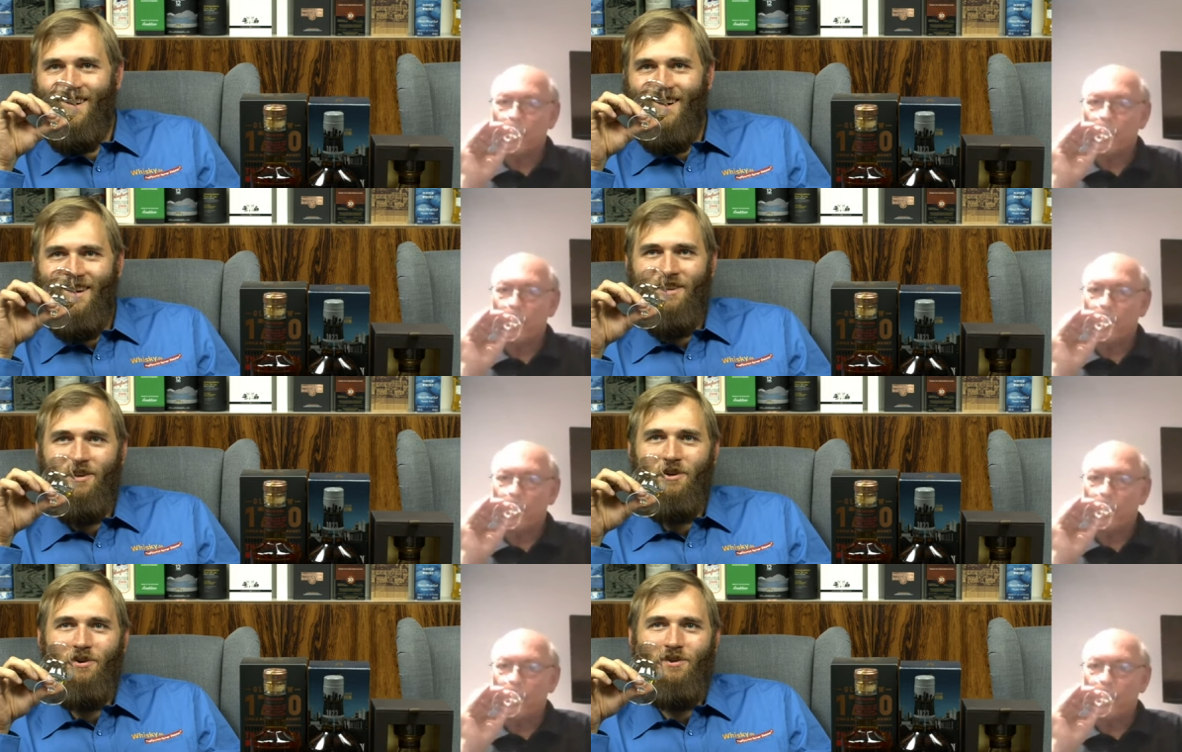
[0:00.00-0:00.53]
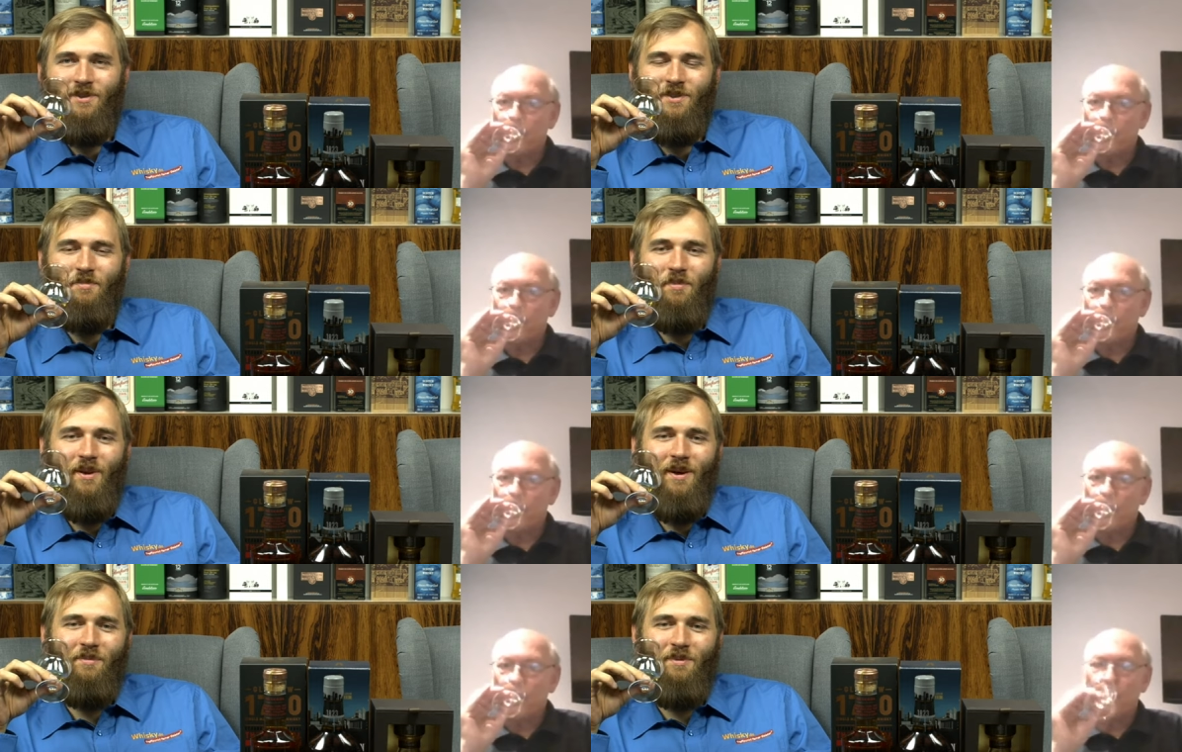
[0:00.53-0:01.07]
Speaker 1: I knows the
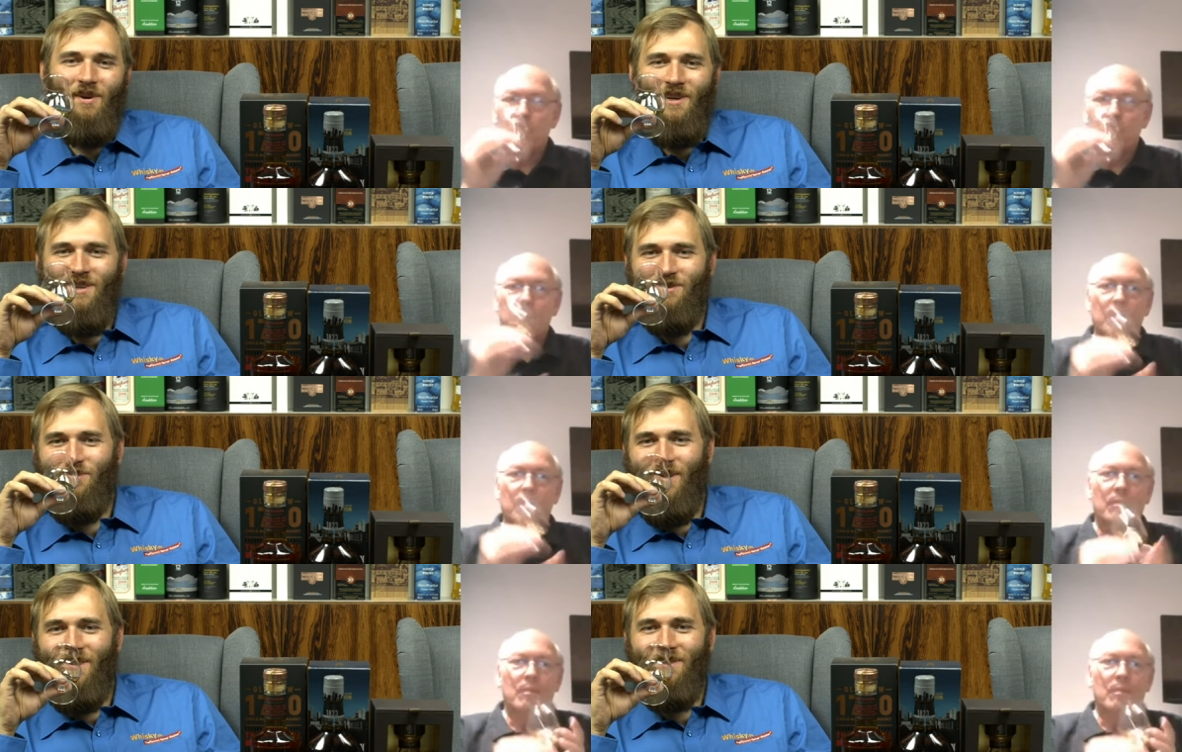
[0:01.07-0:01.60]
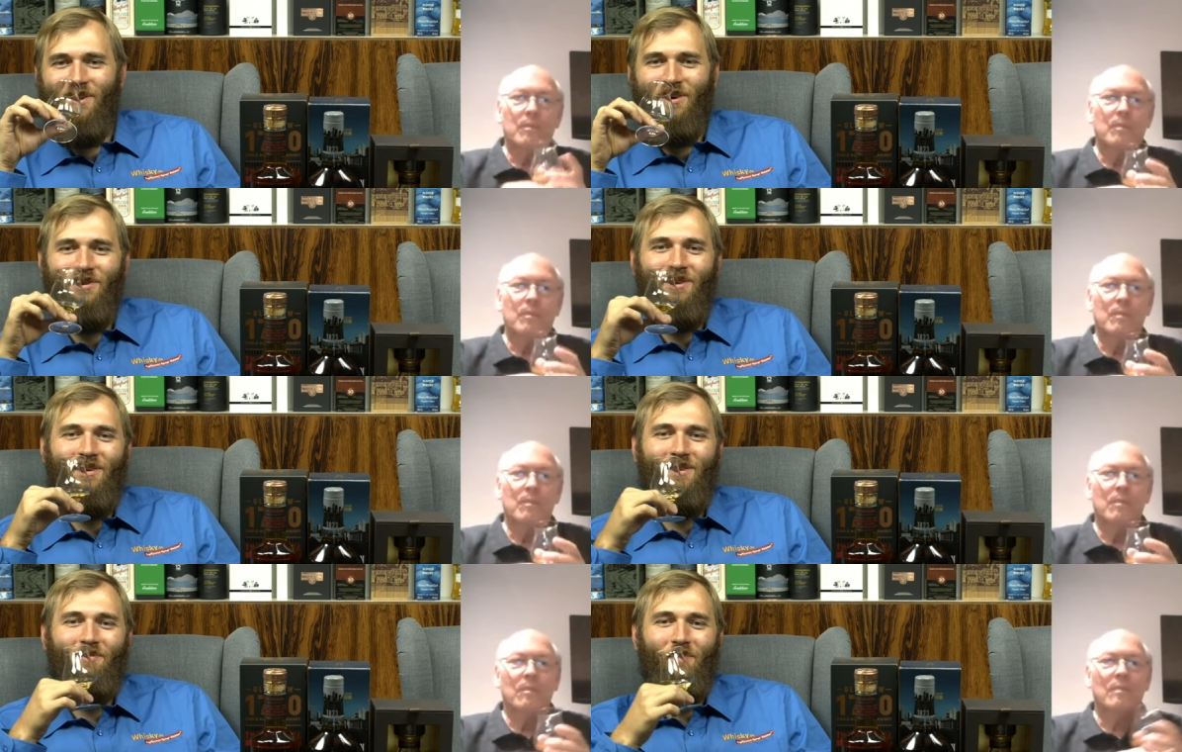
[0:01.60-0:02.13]
plumber as well. No,
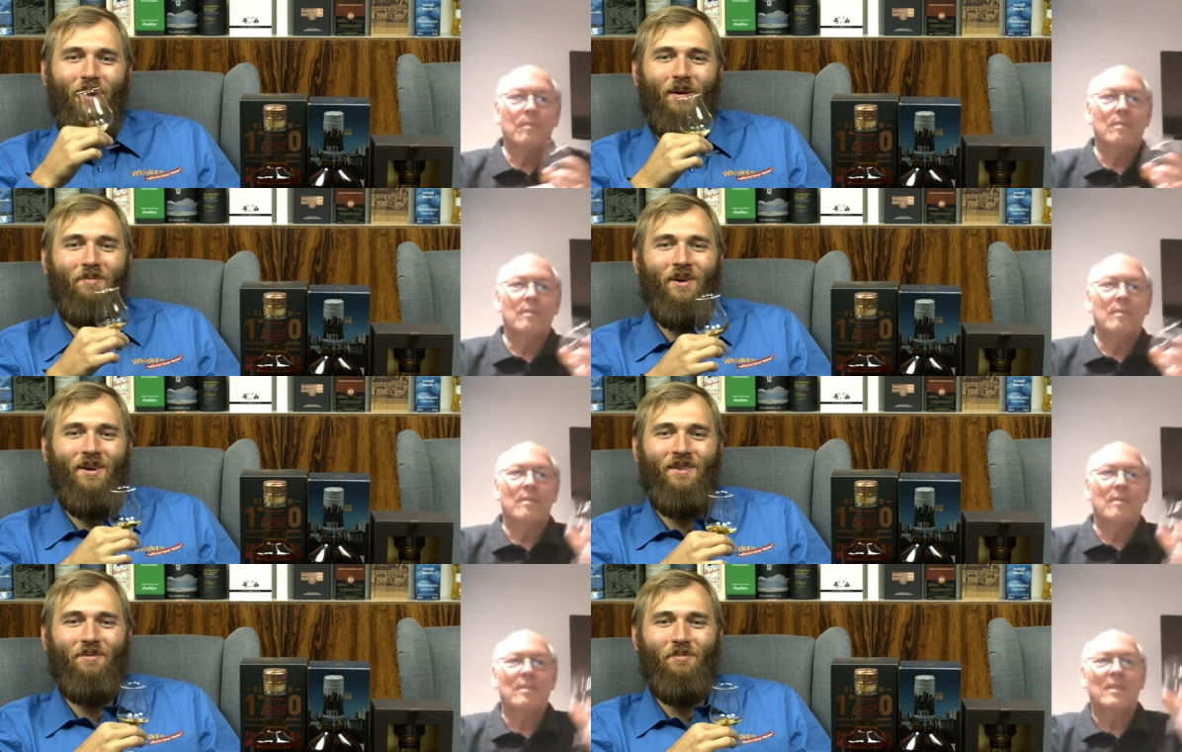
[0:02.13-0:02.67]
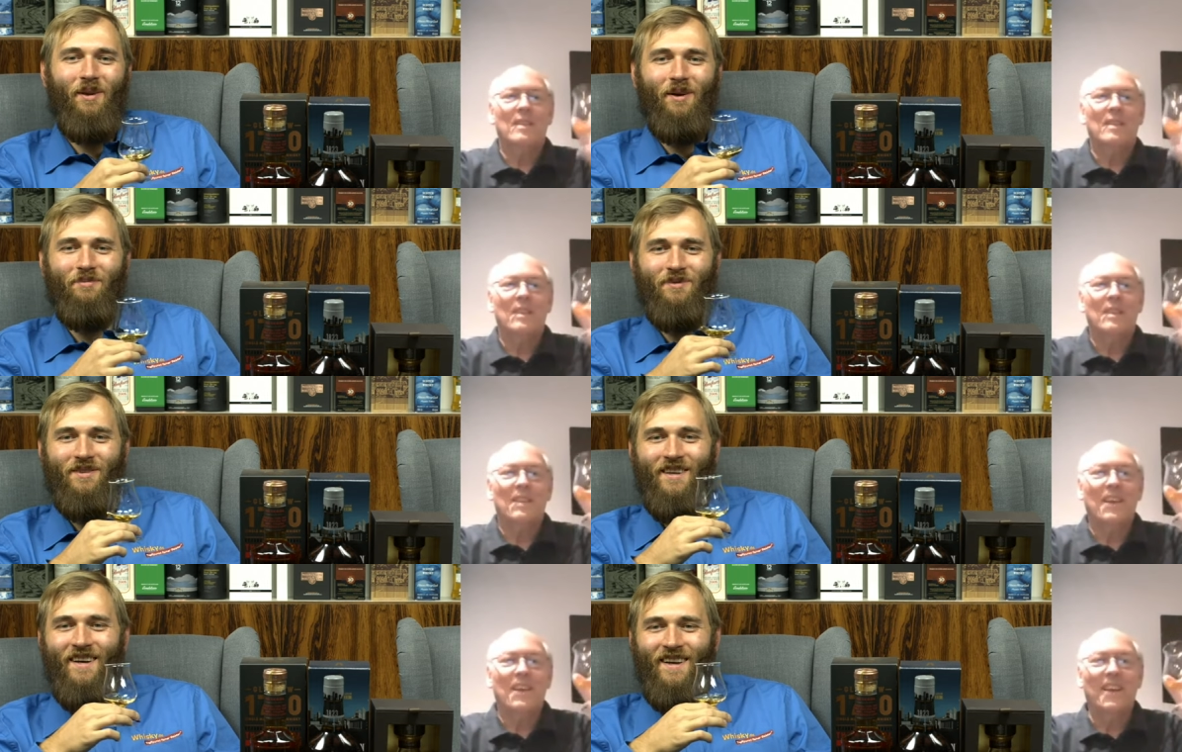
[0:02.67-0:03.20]
not the plumber, the
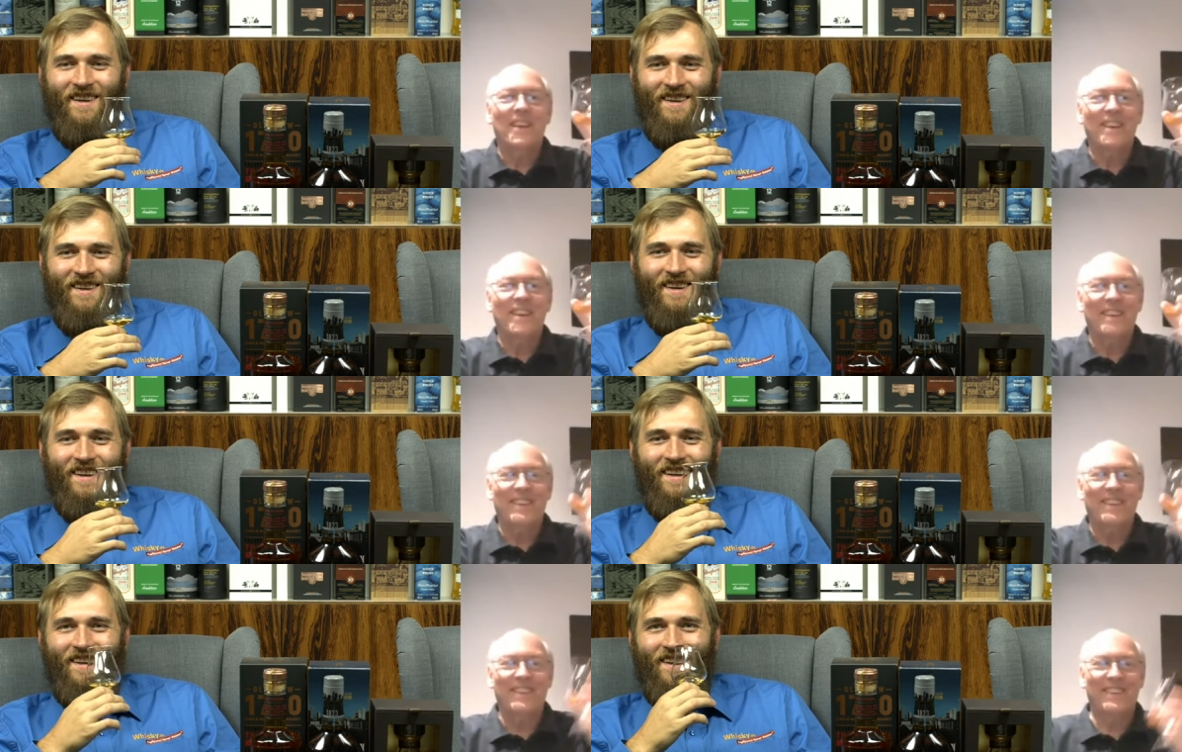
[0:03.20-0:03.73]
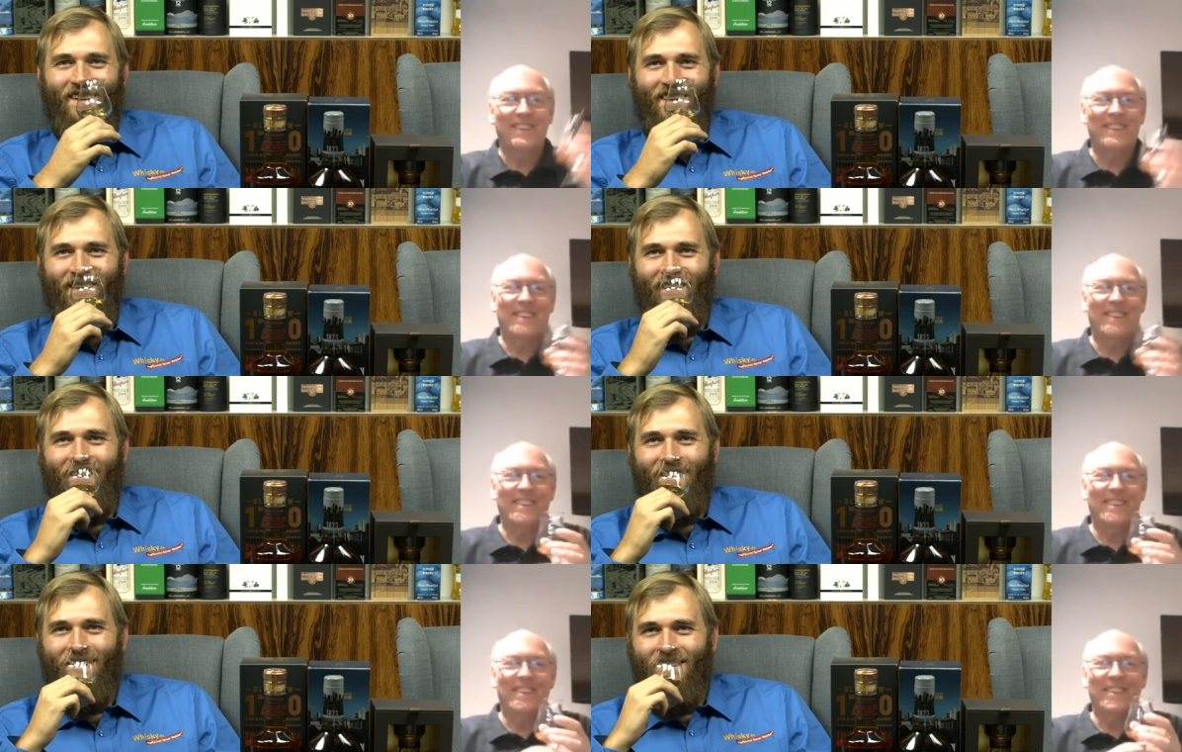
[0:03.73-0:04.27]

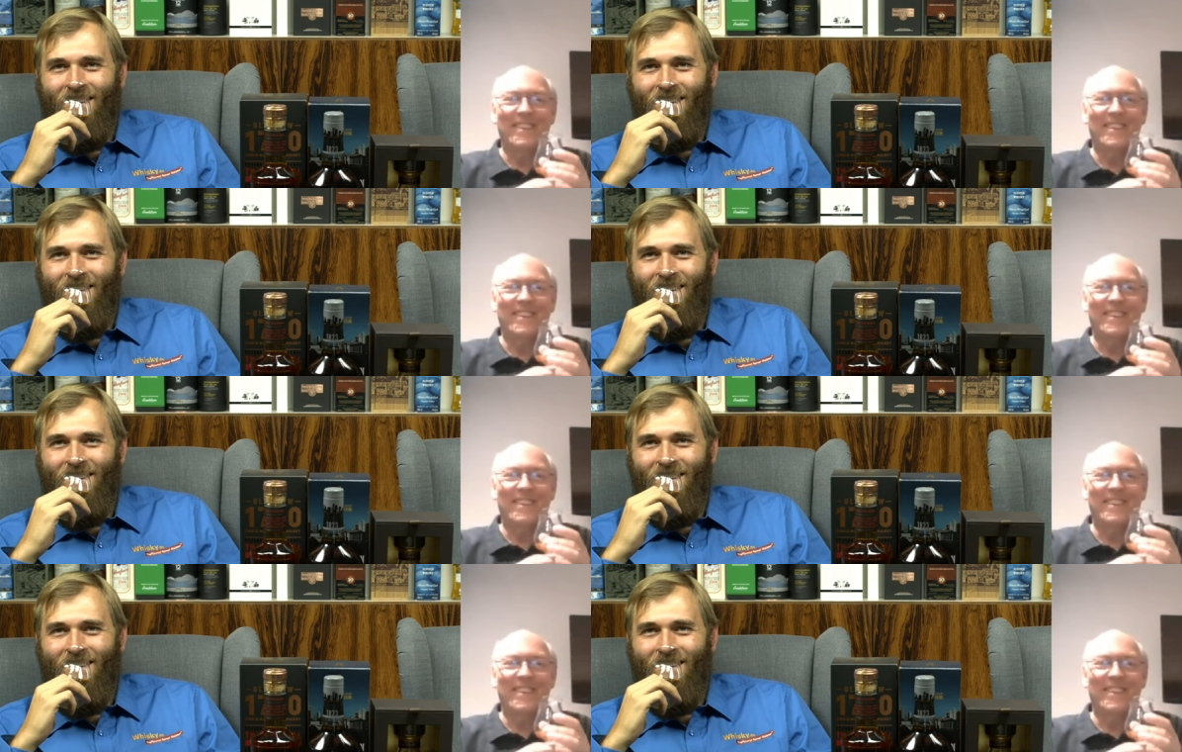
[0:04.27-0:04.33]
plumber.